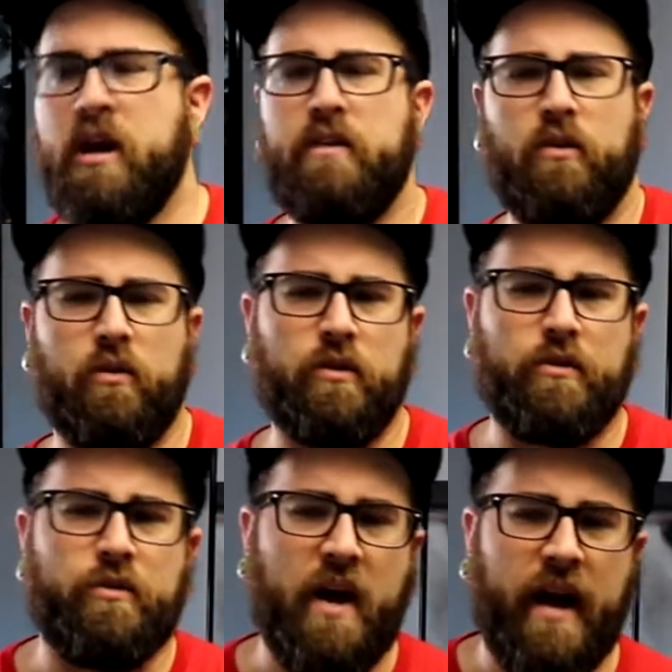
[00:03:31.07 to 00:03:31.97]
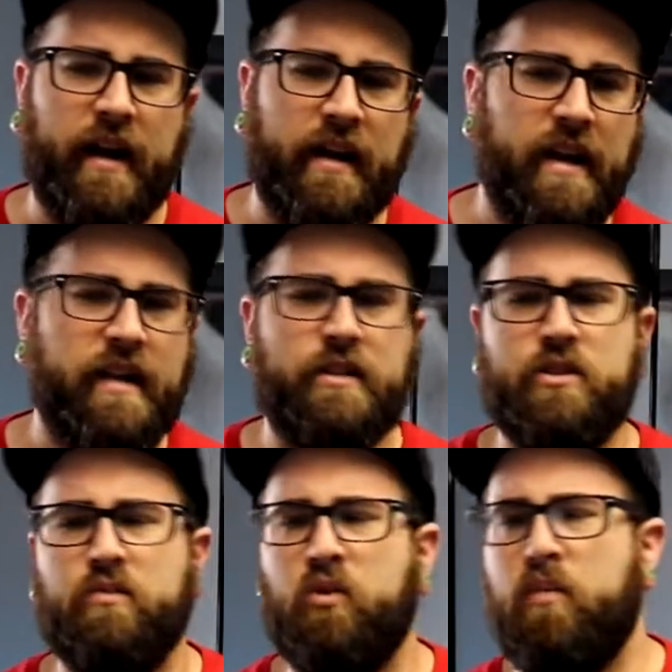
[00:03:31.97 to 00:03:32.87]
The older a dragon gets,
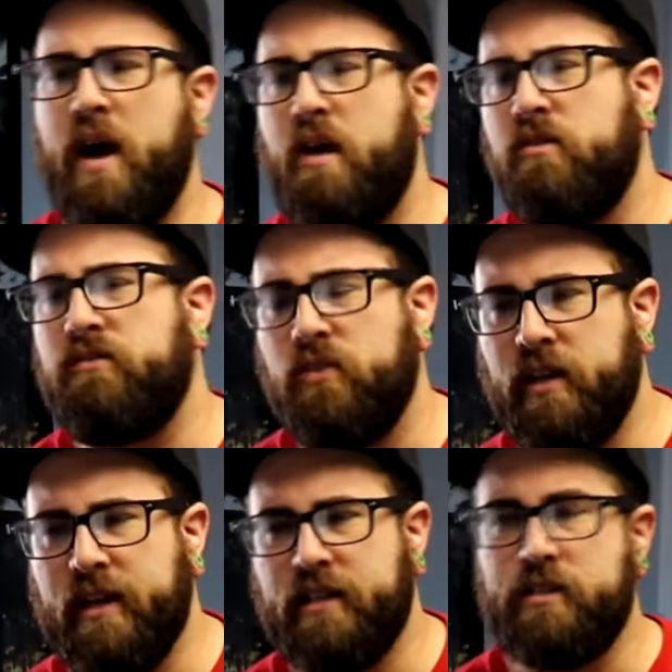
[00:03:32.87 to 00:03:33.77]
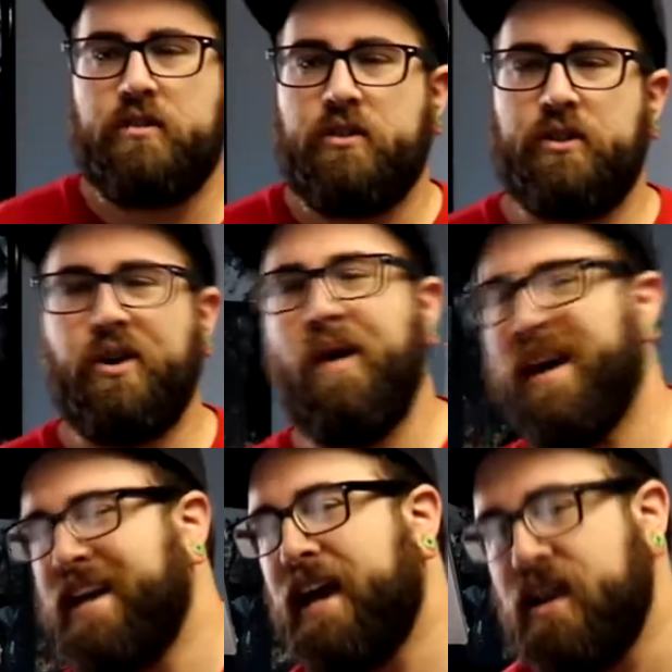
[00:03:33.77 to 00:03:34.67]
the more powerful it gets. So
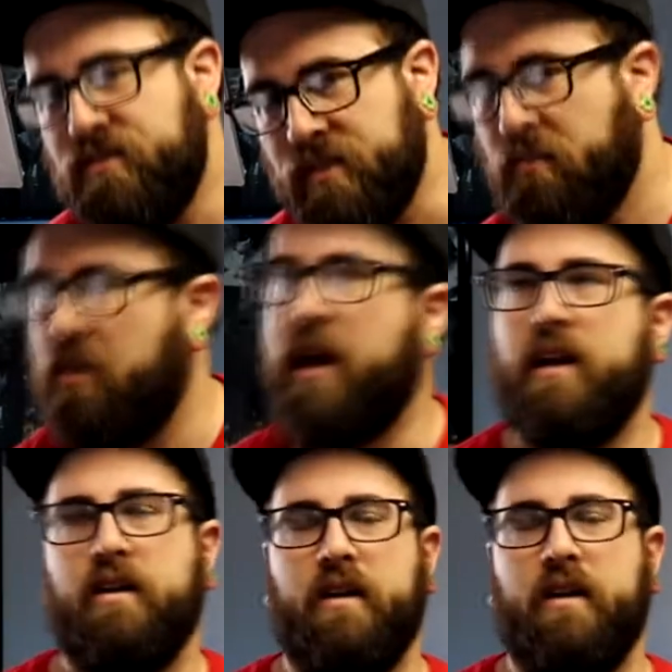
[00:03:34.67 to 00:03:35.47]
I gave them that.